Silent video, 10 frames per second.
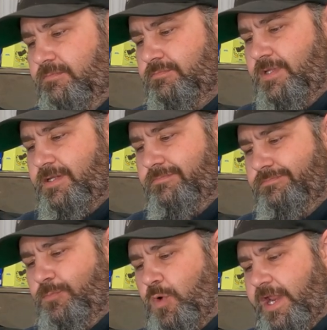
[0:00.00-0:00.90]
and
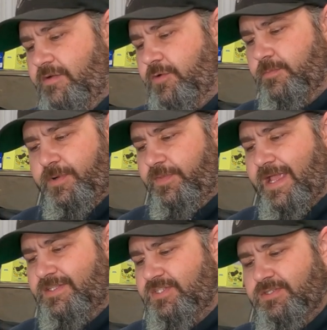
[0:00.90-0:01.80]
whatever, but
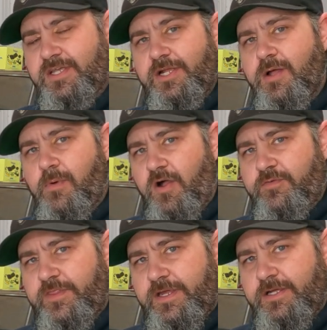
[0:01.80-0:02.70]
that's gonna come
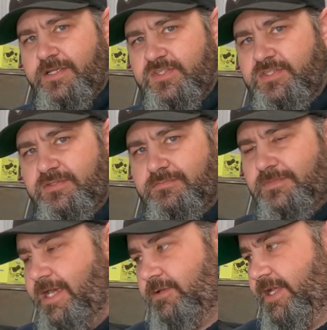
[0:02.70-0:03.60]
off of there because
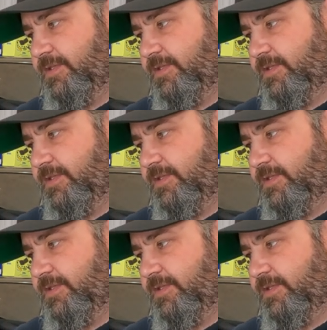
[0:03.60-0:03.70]
I don't